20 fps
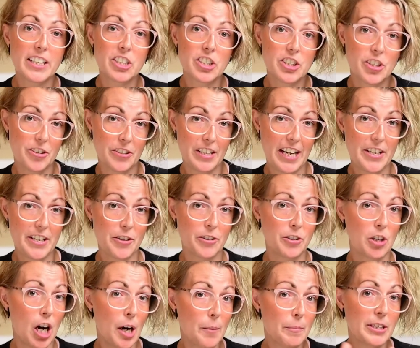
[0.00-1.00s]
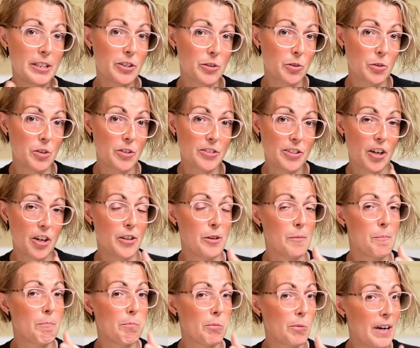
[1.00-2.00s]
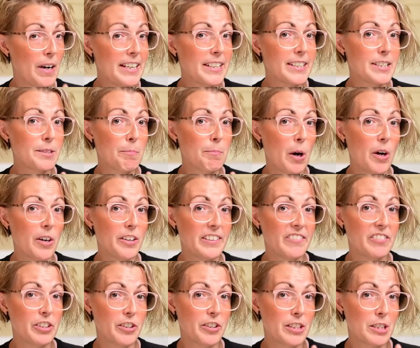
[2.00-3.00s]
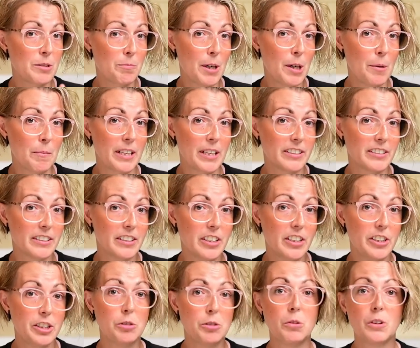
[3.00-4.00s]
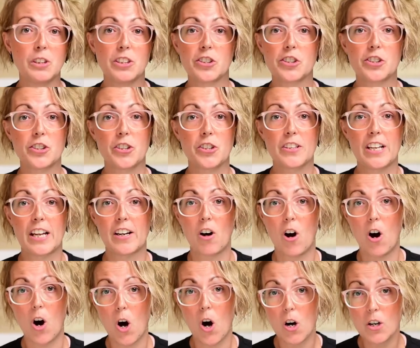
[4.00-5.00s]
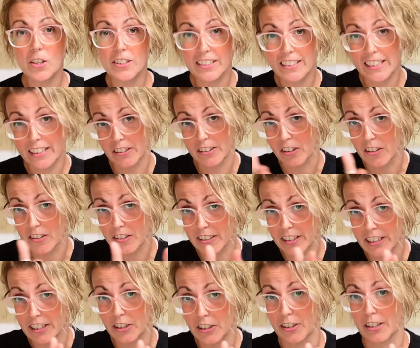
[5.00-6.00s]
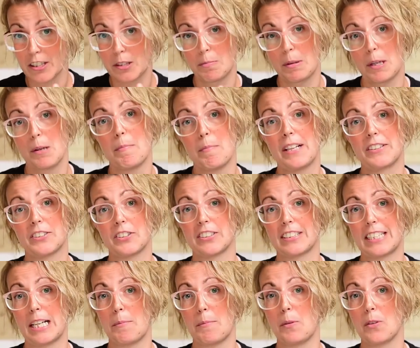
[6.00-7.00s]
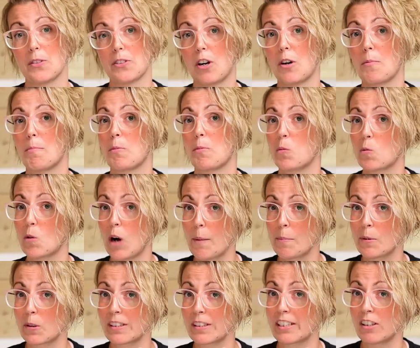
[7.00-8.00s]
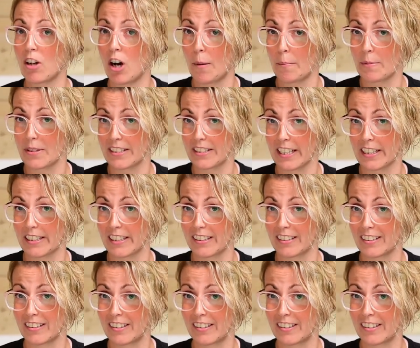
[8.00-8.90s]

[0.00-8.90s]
sure that your comp controls are the brightest part of your experiment, you will ensure that all signals in your experimental samples are properly compensated.